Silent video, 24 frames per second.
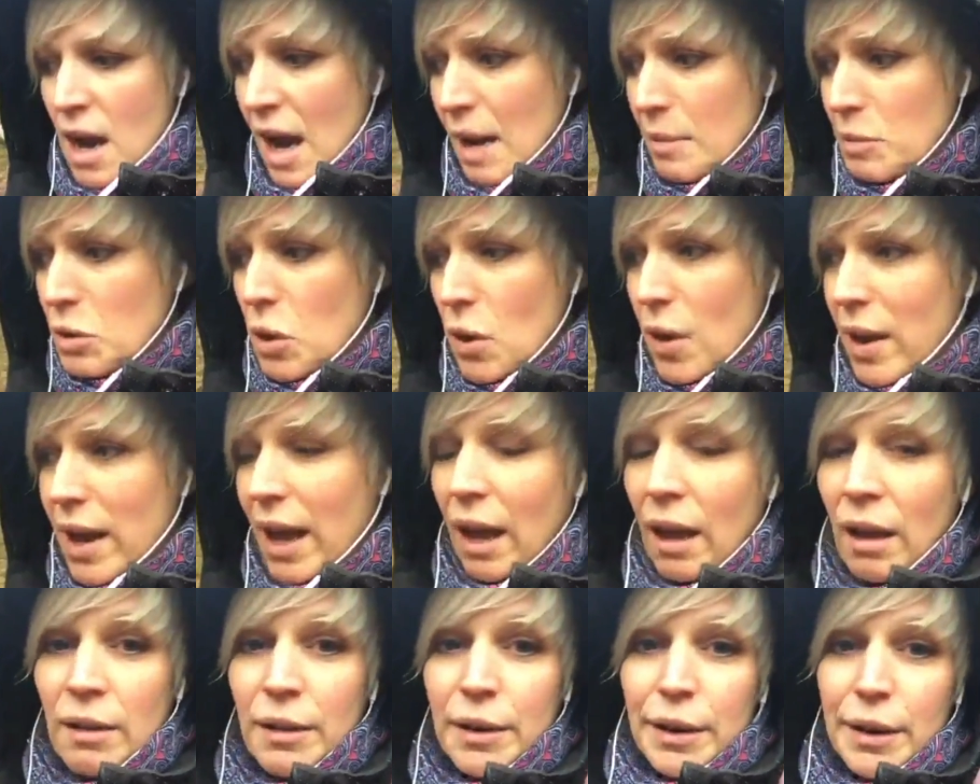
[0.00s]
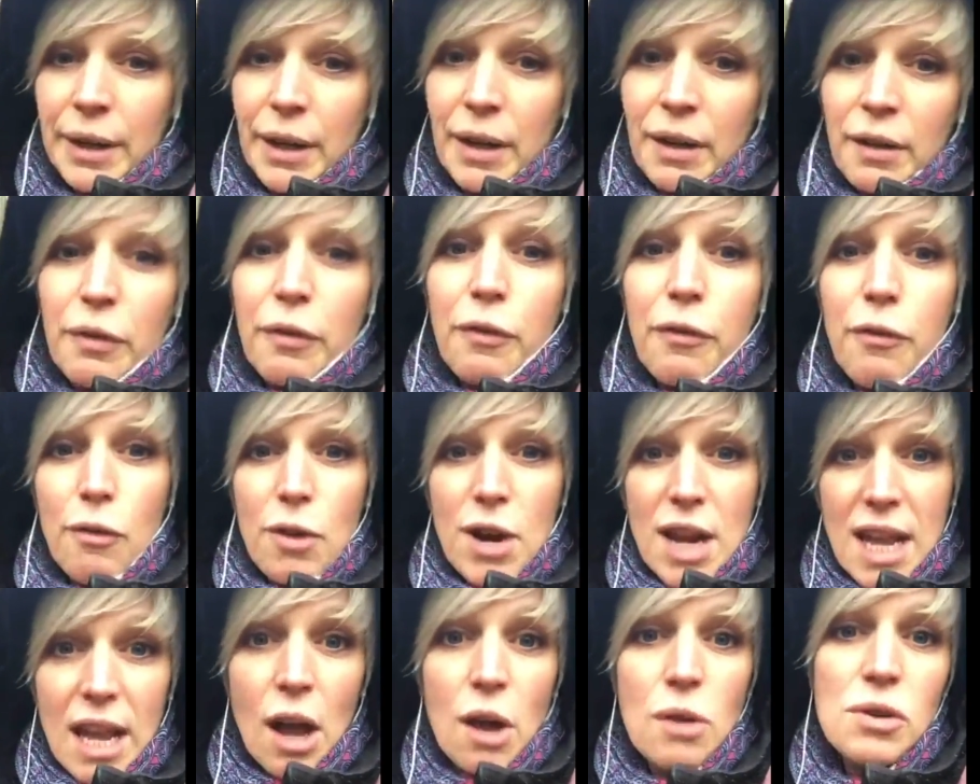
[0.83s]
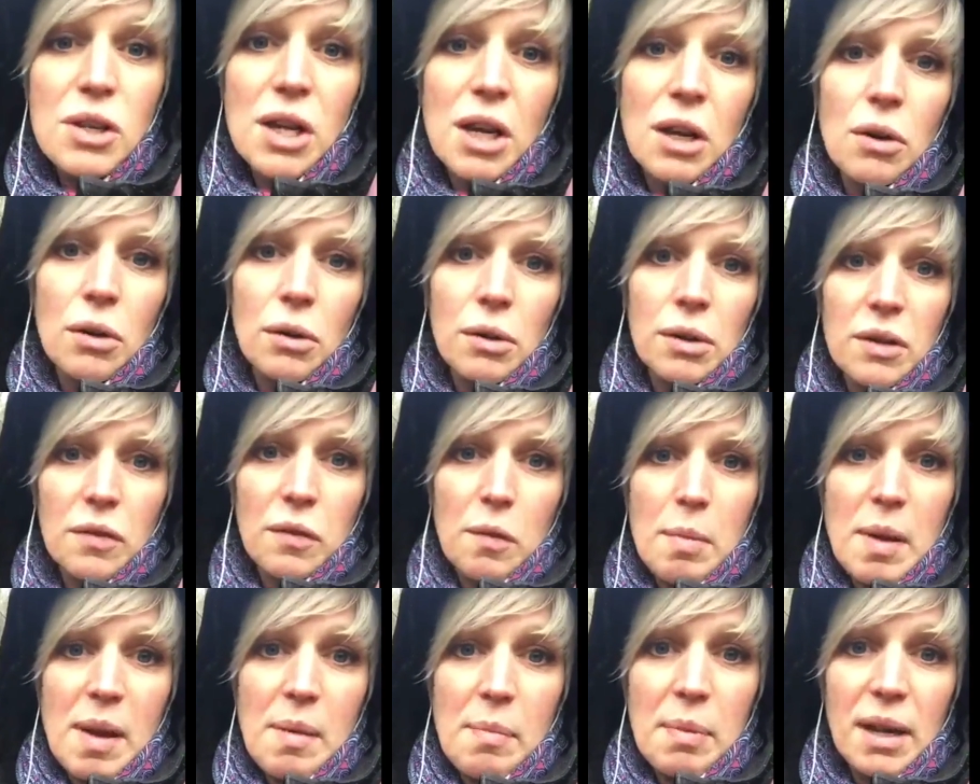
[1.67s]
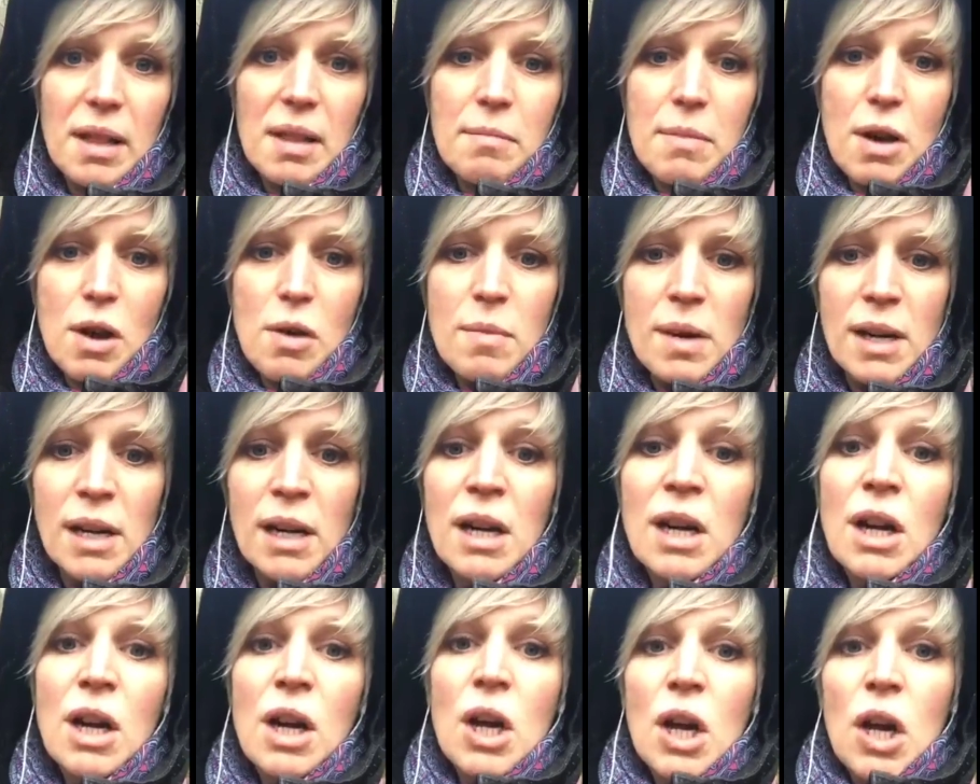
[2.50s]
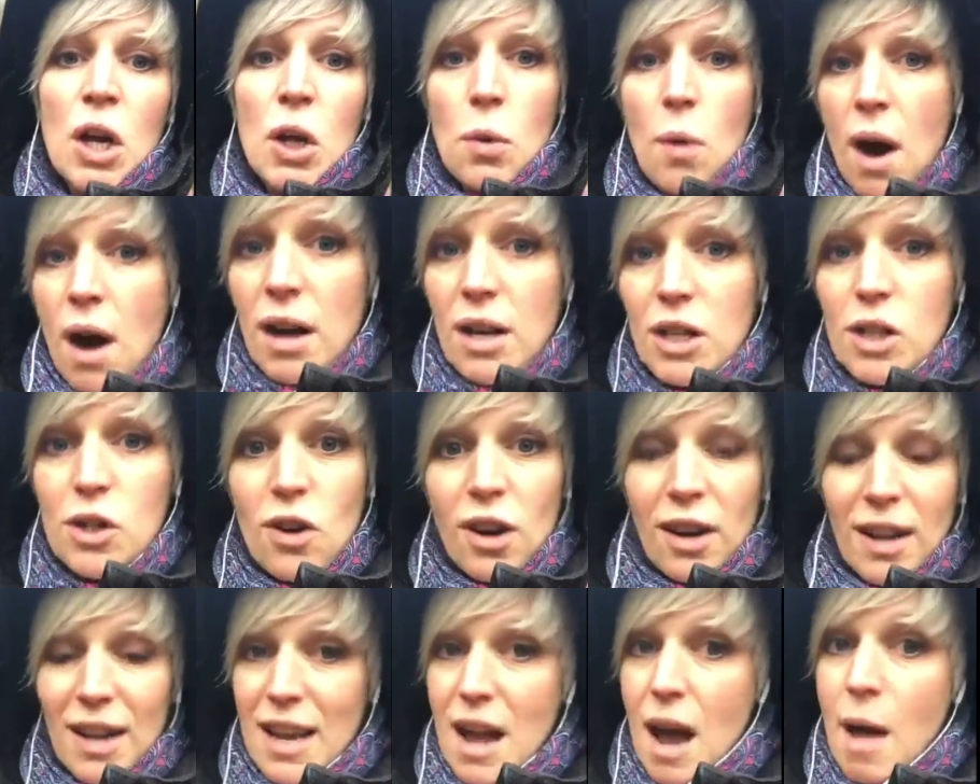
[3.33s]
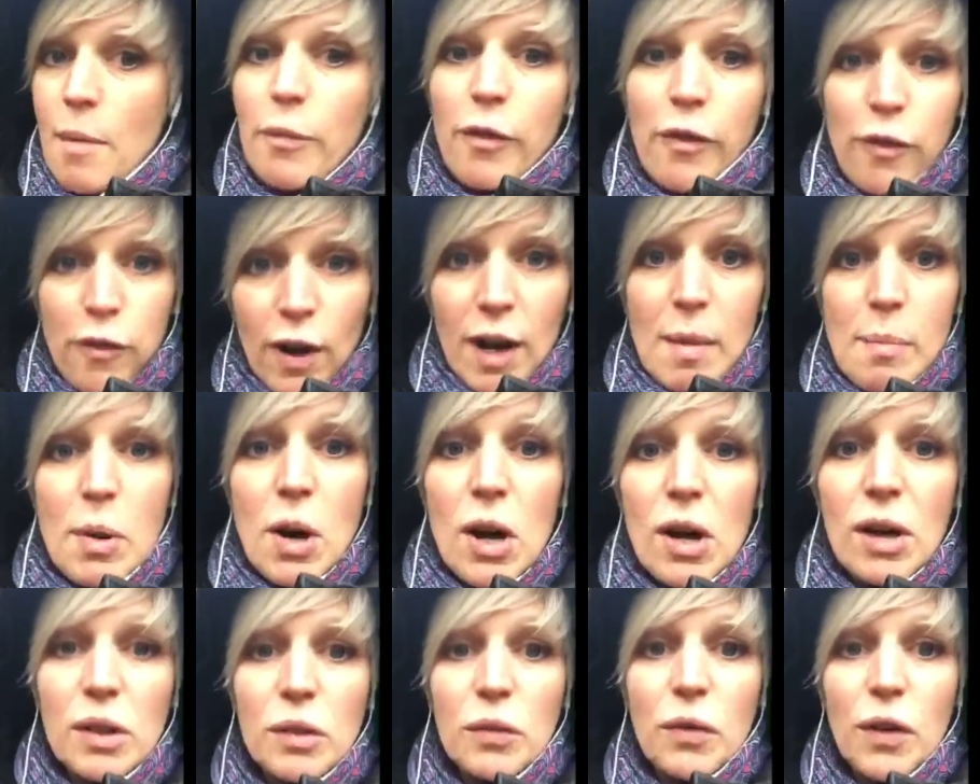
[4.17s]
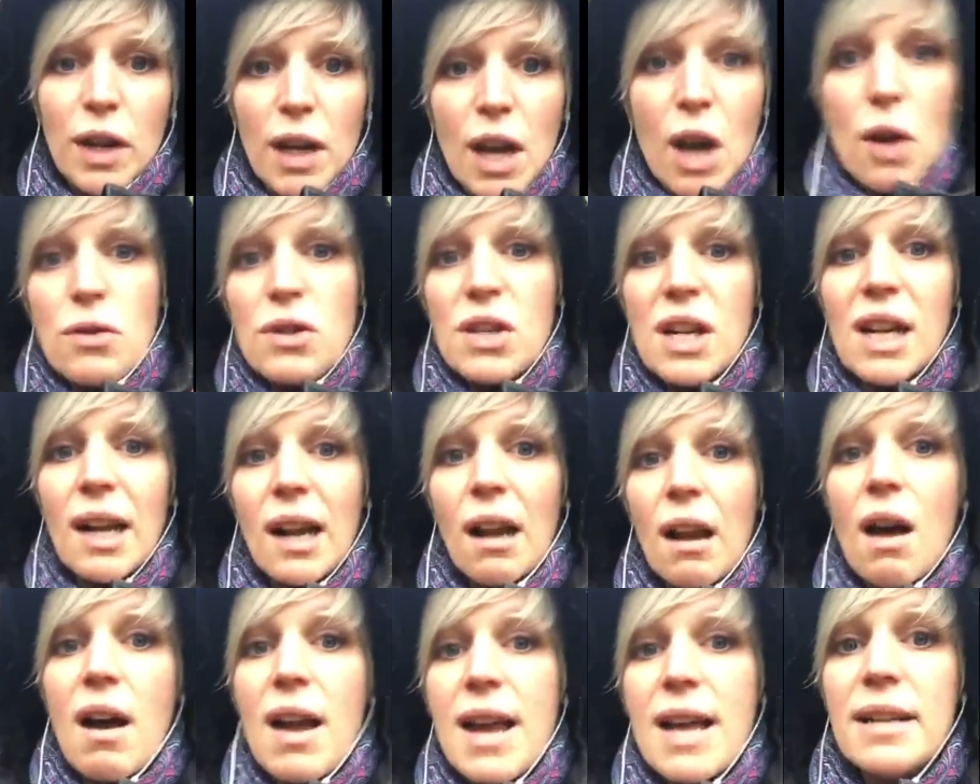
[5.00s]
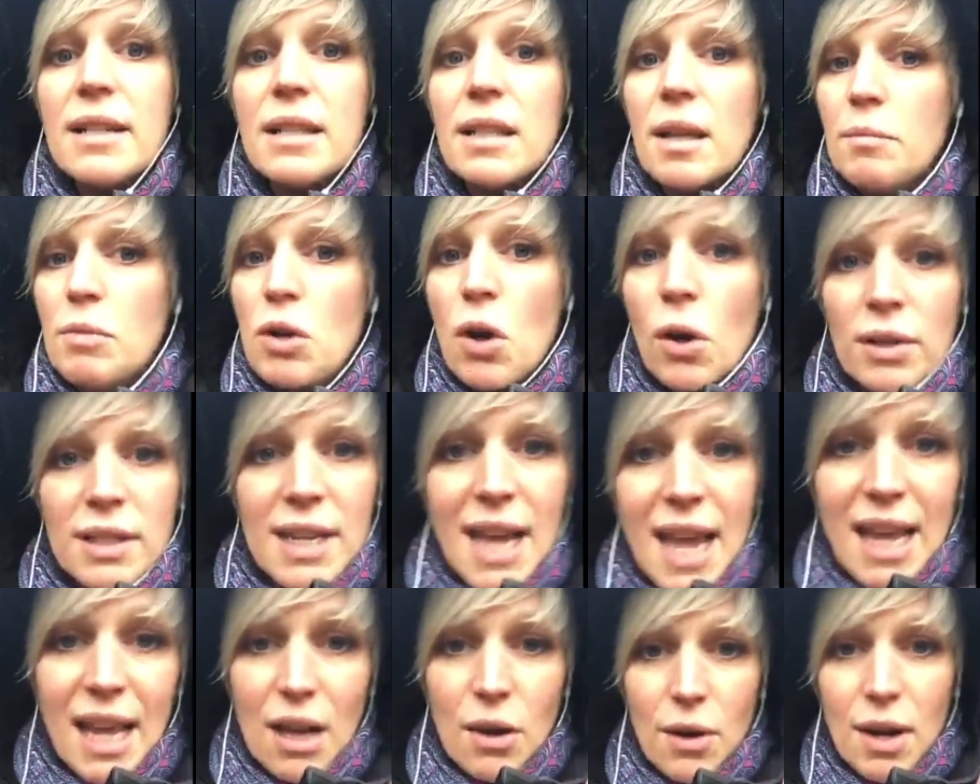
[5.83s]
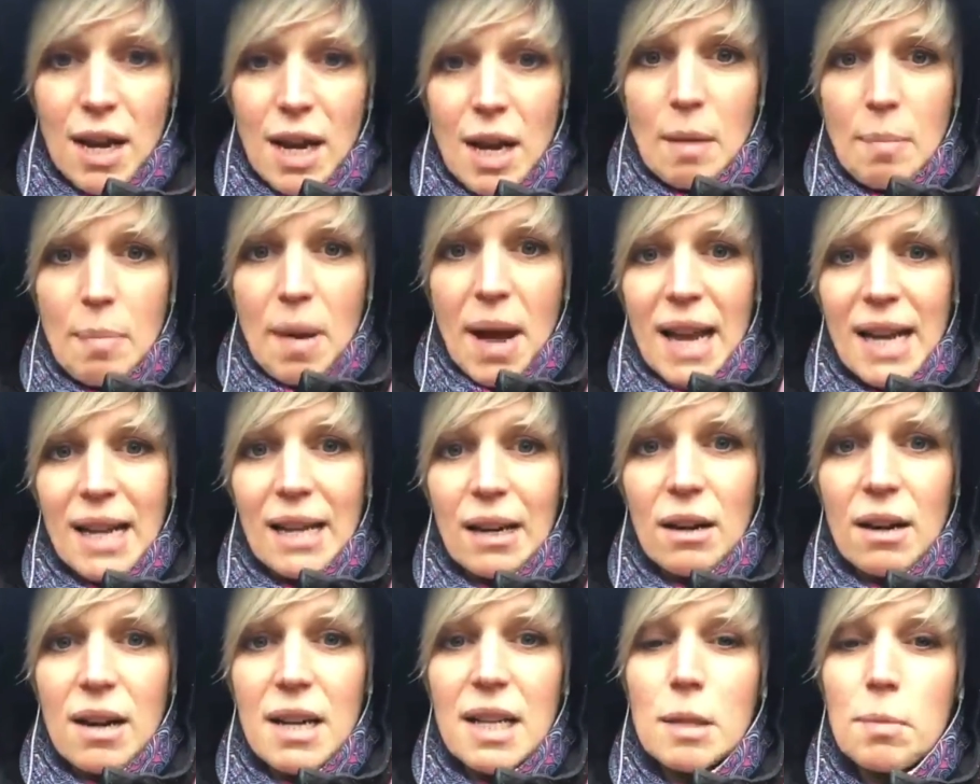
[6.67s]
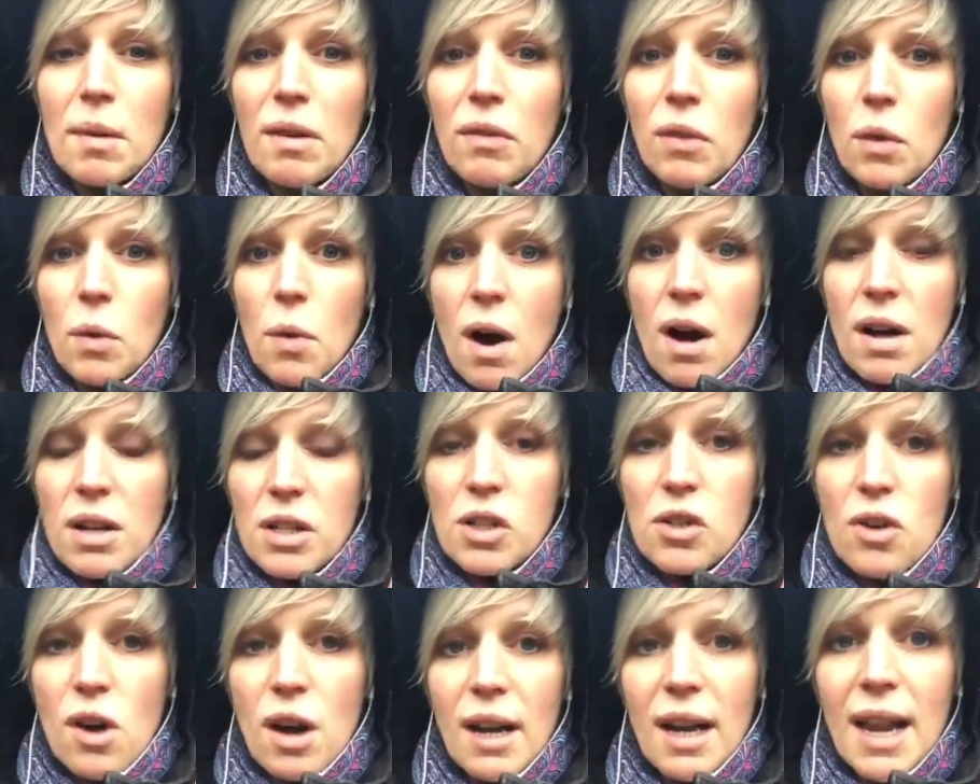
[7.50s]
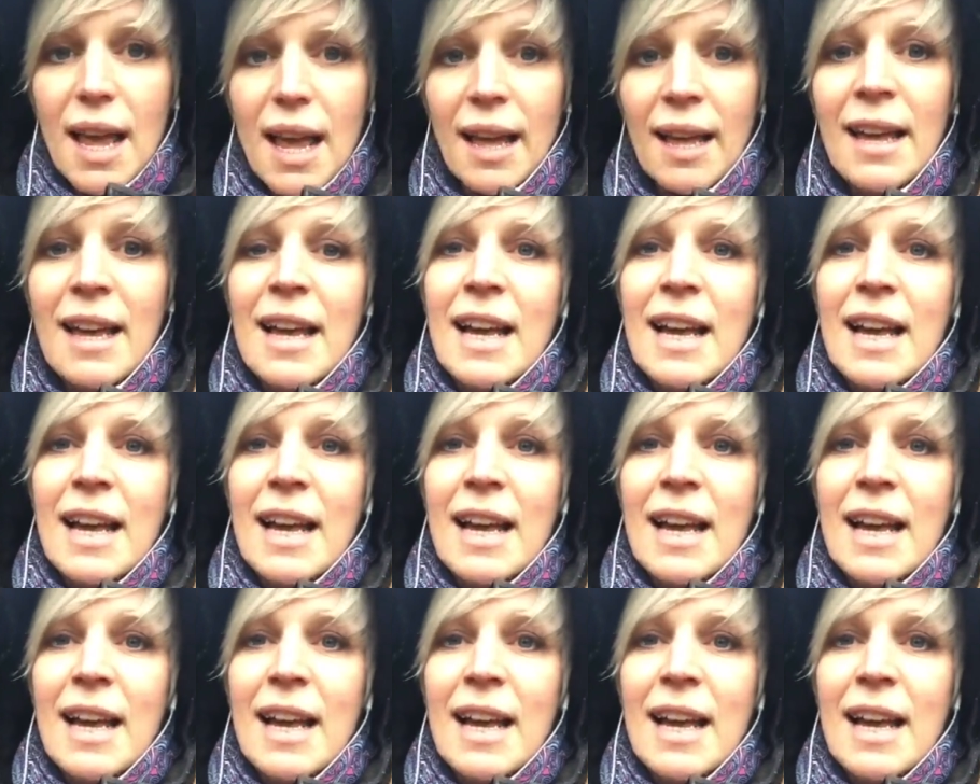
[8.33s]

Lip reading: doing free coaching calls for people at the moment who are struggling. I'm fully booked for coaching clients. I'm not taking on any paid clients, but if you are struggling